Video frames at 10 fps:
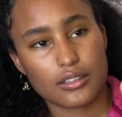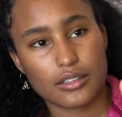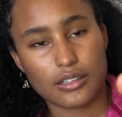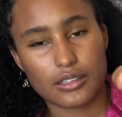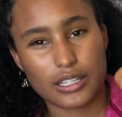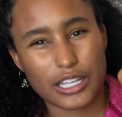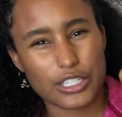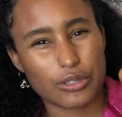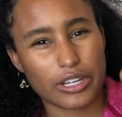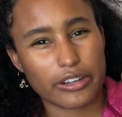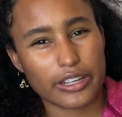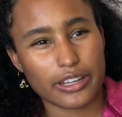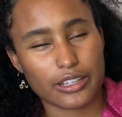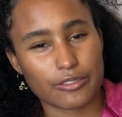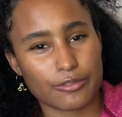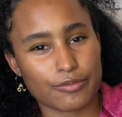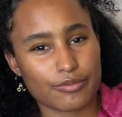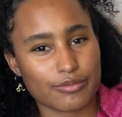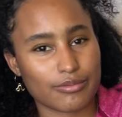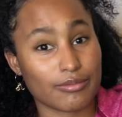and then can you hear it kind of
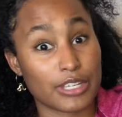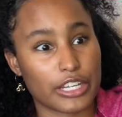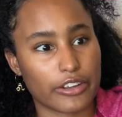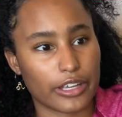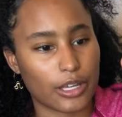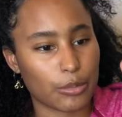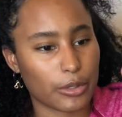gearing up or